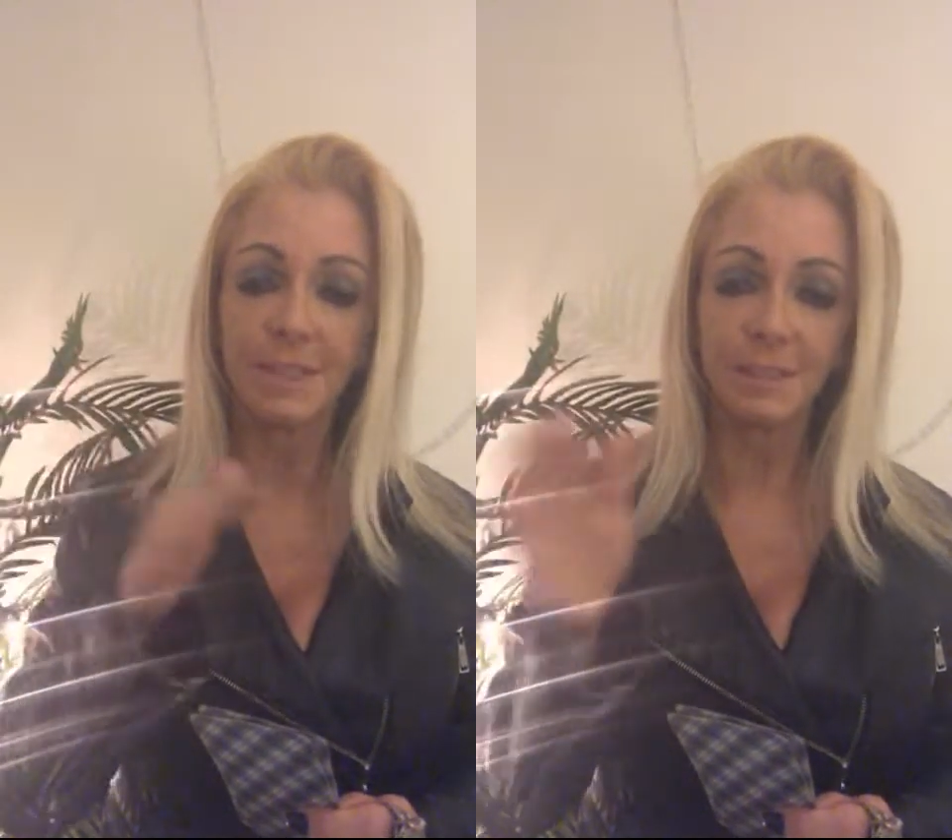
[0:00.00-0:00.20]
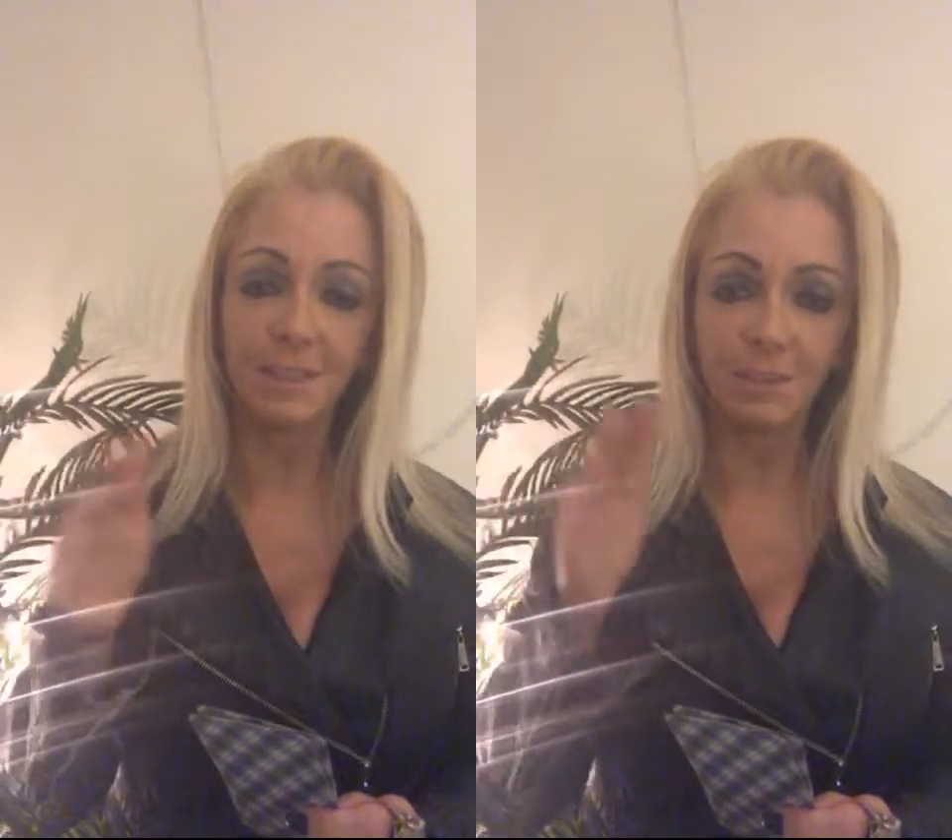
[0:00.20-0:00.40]

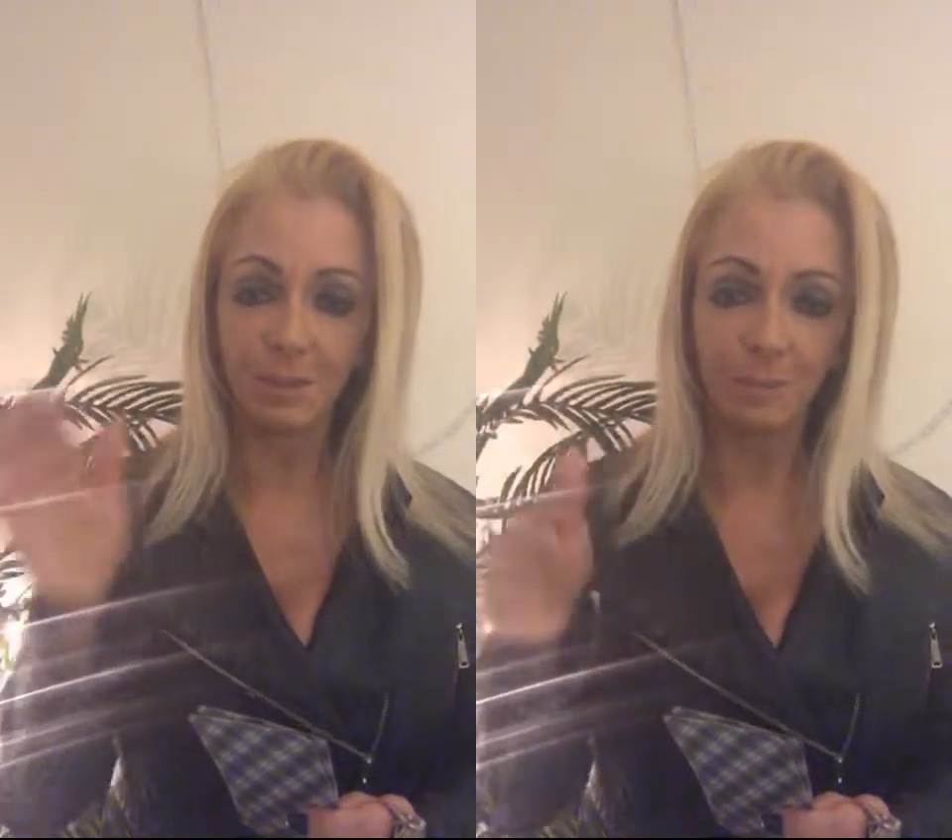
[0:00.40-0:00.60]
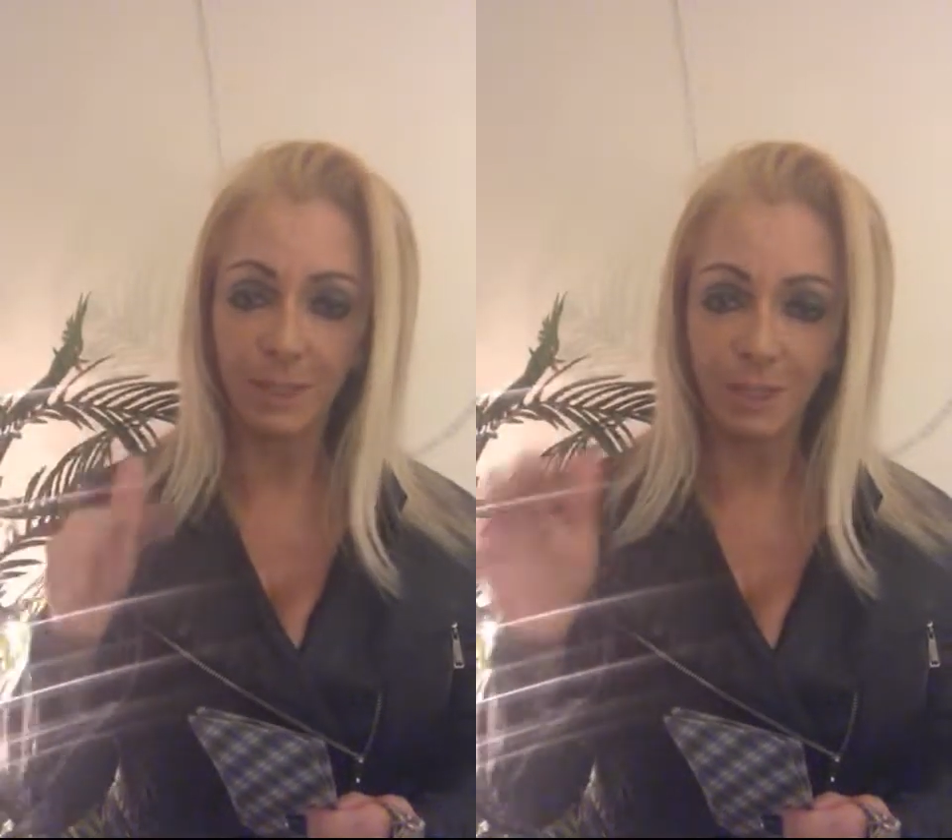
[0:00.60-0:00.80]

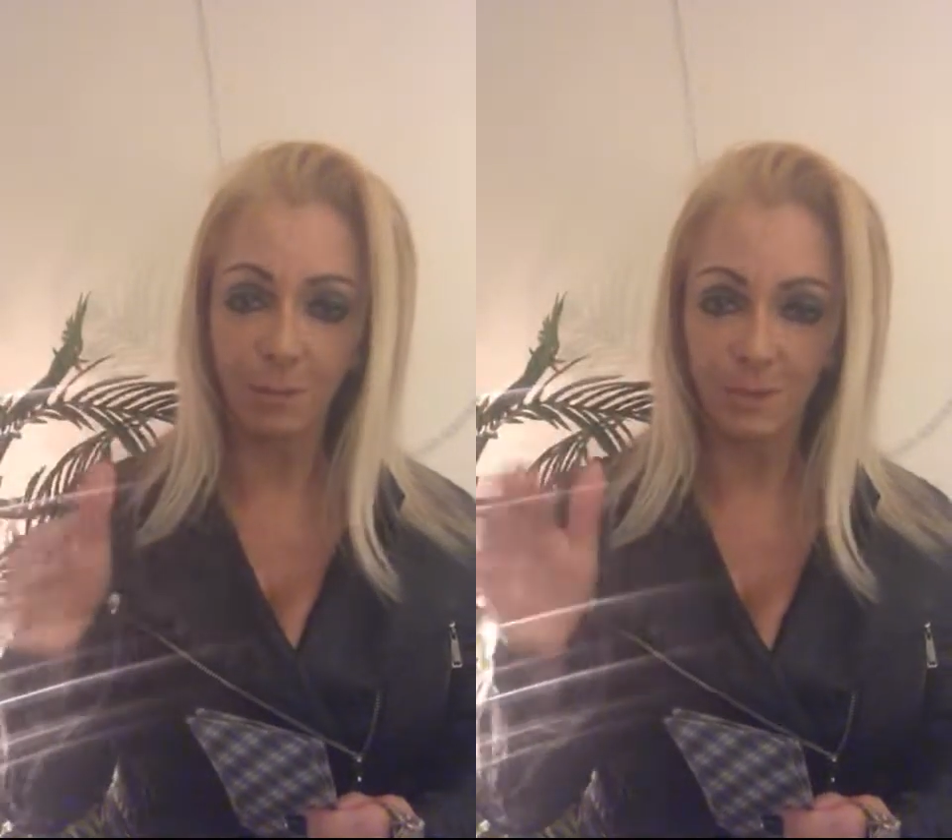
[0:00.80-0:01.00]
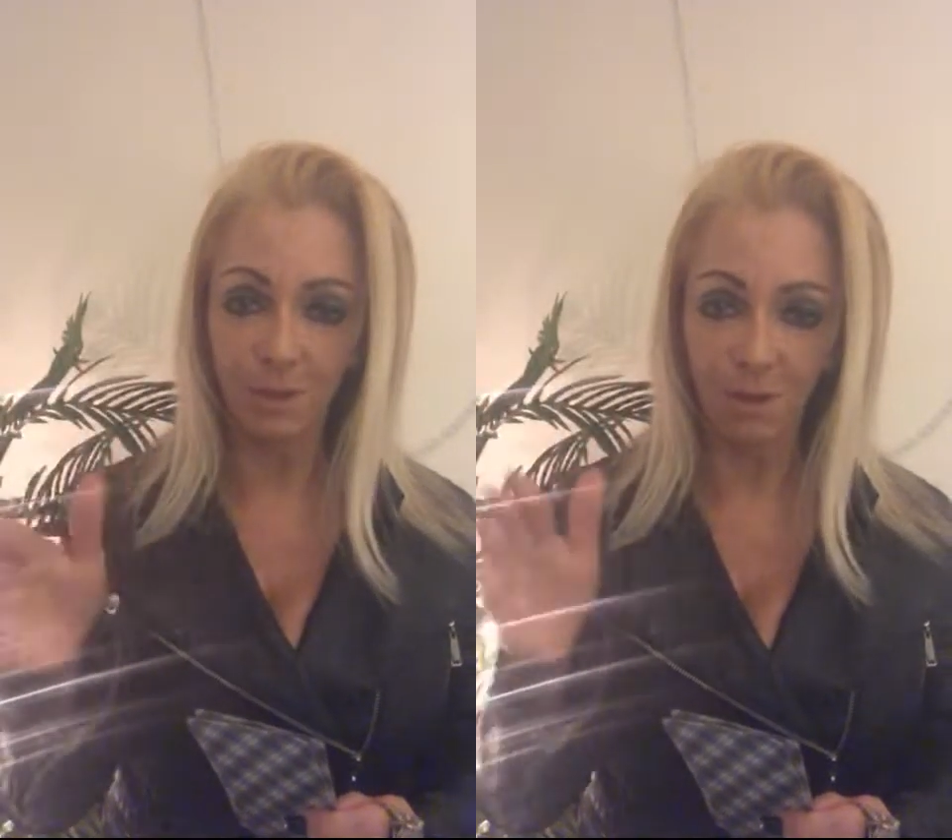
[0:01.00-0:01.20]
may not
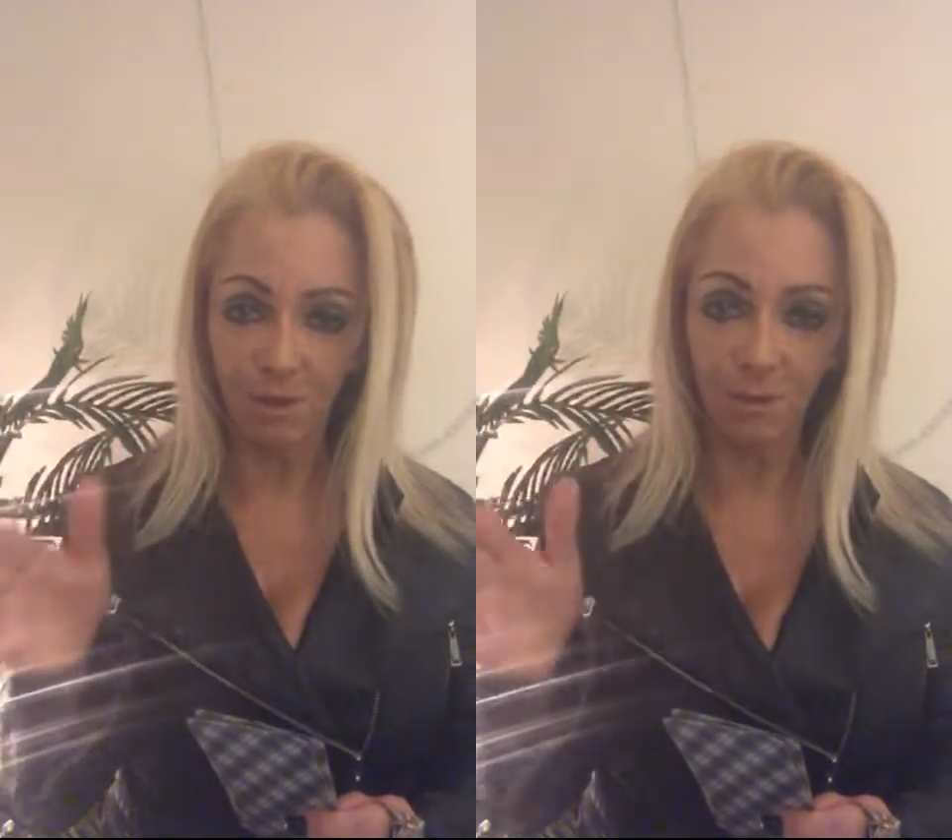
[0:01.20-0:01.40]
be all the